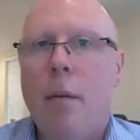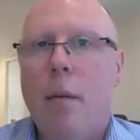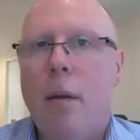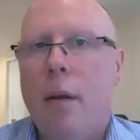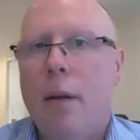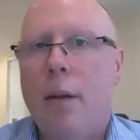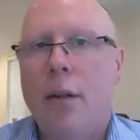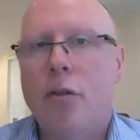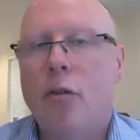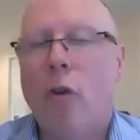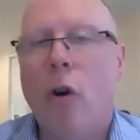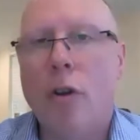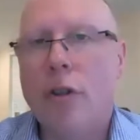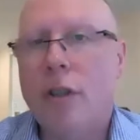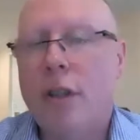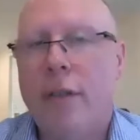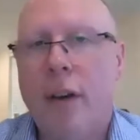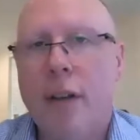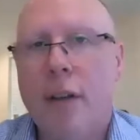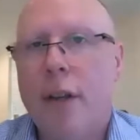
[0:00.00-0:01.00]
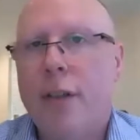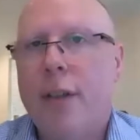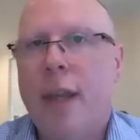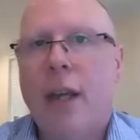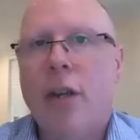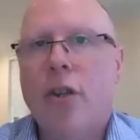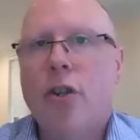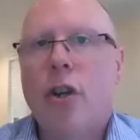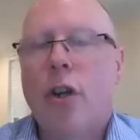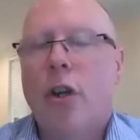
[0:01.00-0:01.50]
There's lots of other
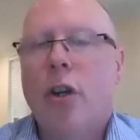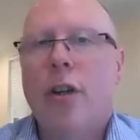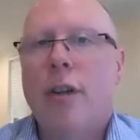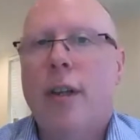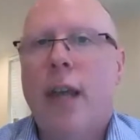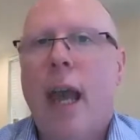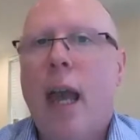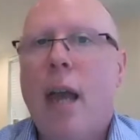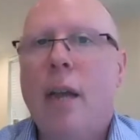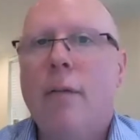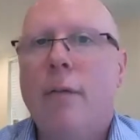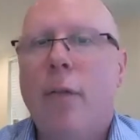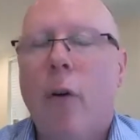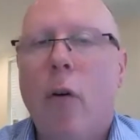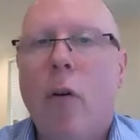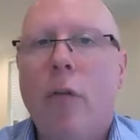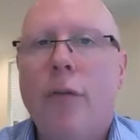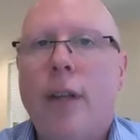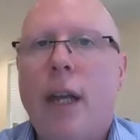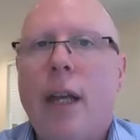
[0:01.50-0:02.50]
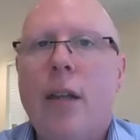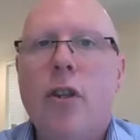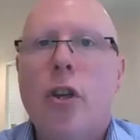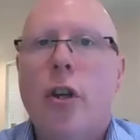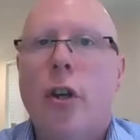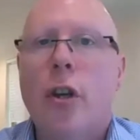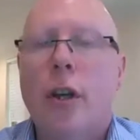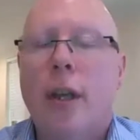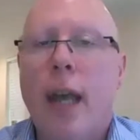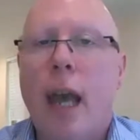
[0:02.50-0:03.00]
things you could get involved in. You
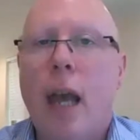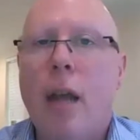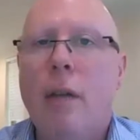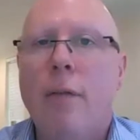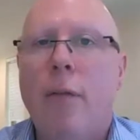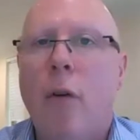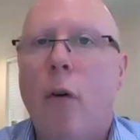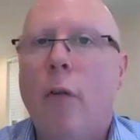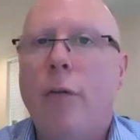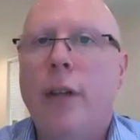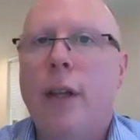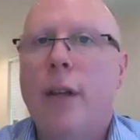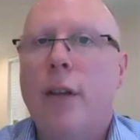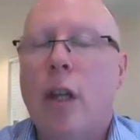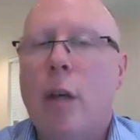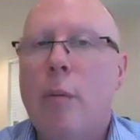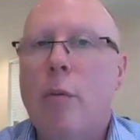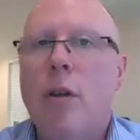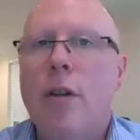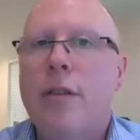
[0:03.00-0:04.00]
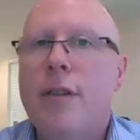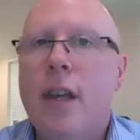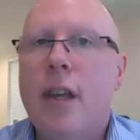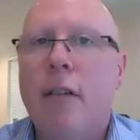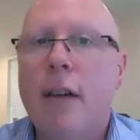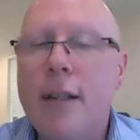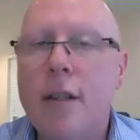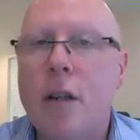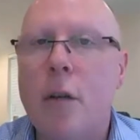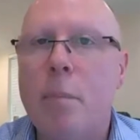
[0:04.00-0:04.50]
could get involved in community
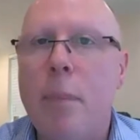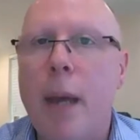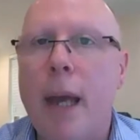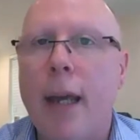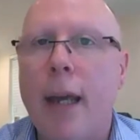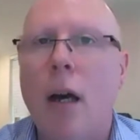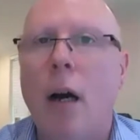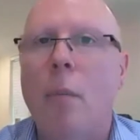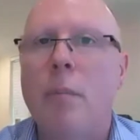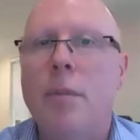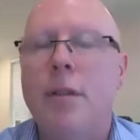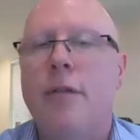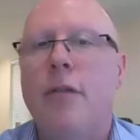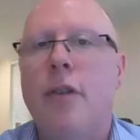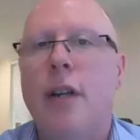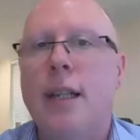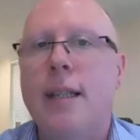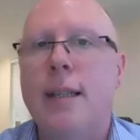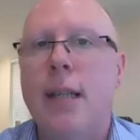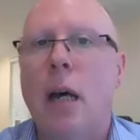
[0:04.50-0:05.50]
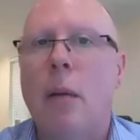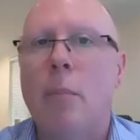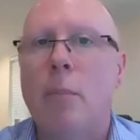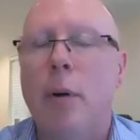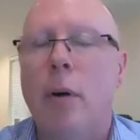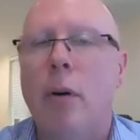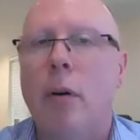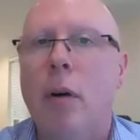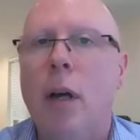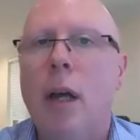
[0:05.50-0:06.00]
litter pickups, for
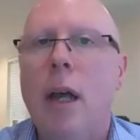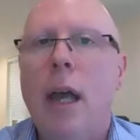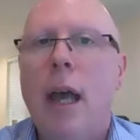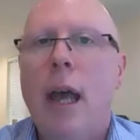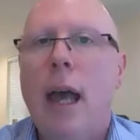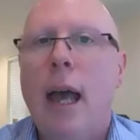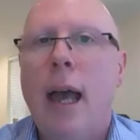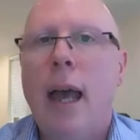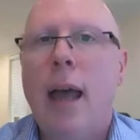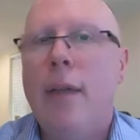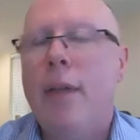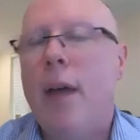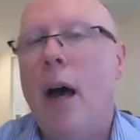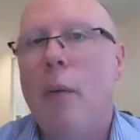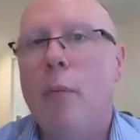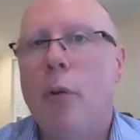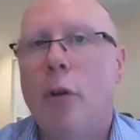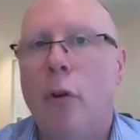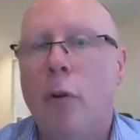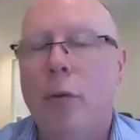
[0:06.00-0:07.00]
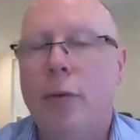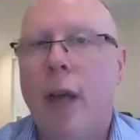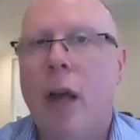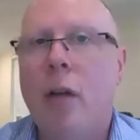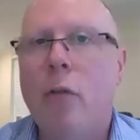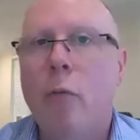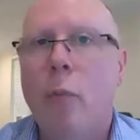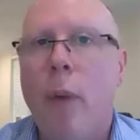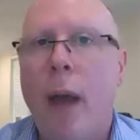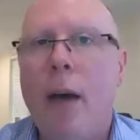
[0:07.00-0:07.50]
example. That would go
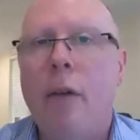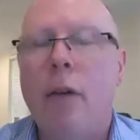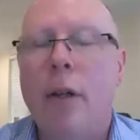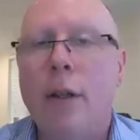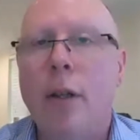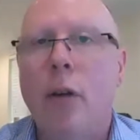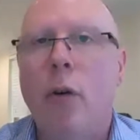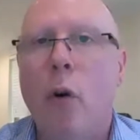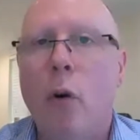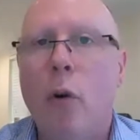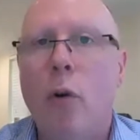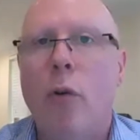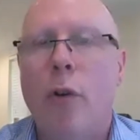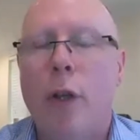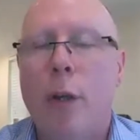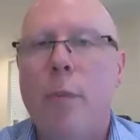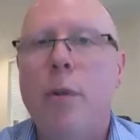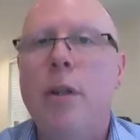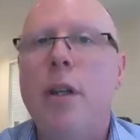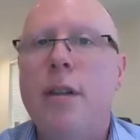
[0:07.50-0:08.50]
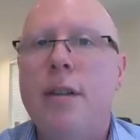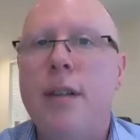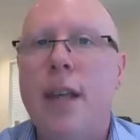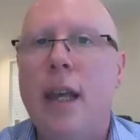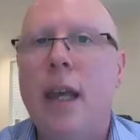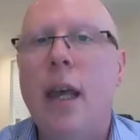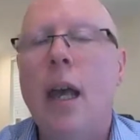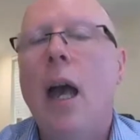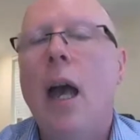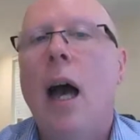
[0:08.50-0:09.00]
down well in the local
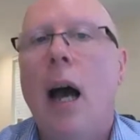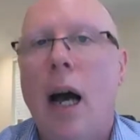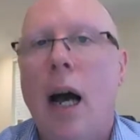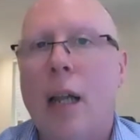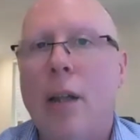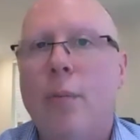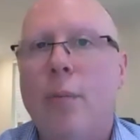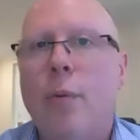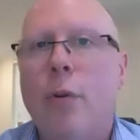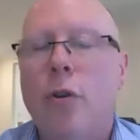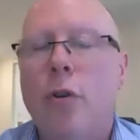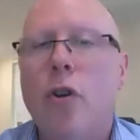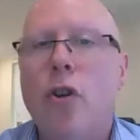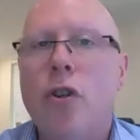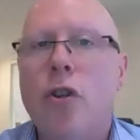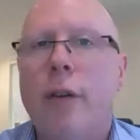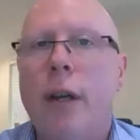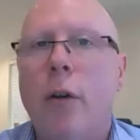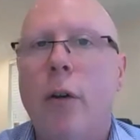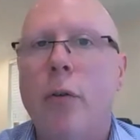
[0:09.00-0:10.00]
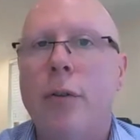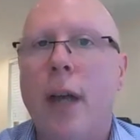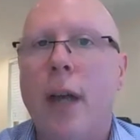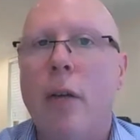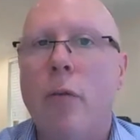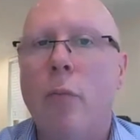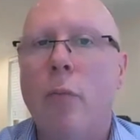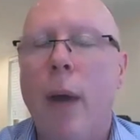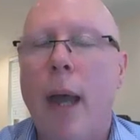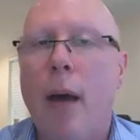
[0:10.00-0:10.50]
community and would usually go
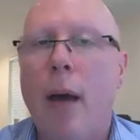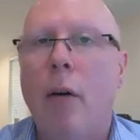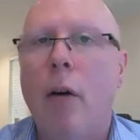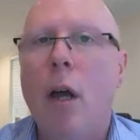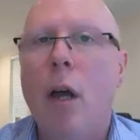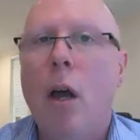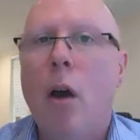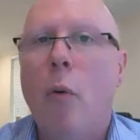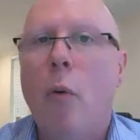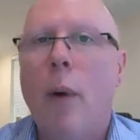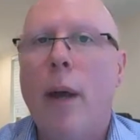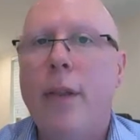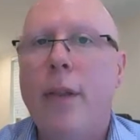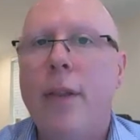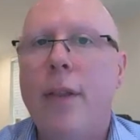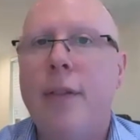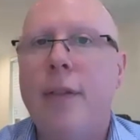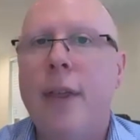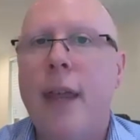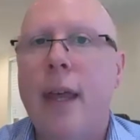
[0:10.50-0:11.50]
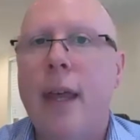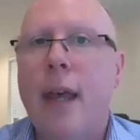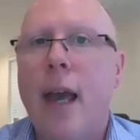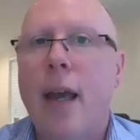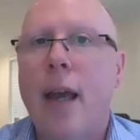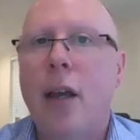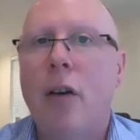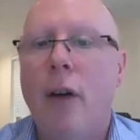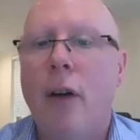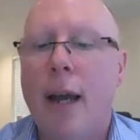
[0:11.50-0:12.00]
down well with the
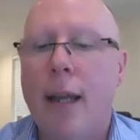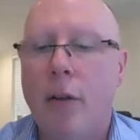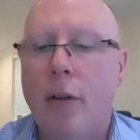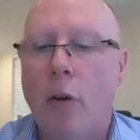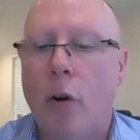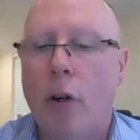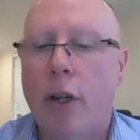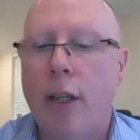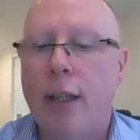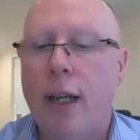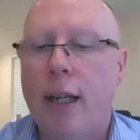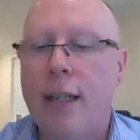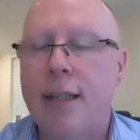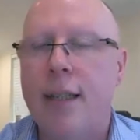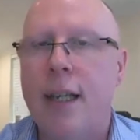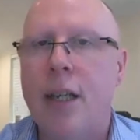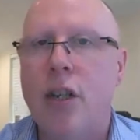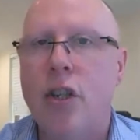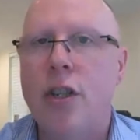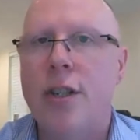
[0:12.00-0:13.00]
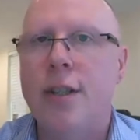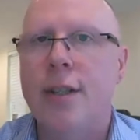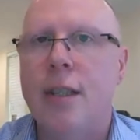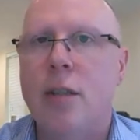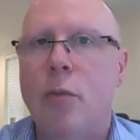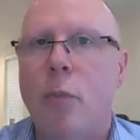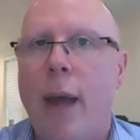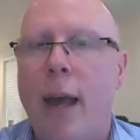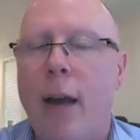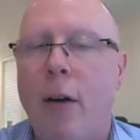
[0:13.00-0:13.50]
client organisations as
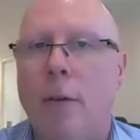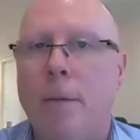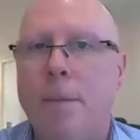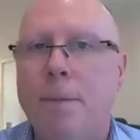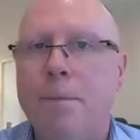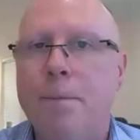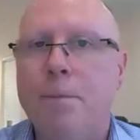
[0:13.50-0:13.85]
well.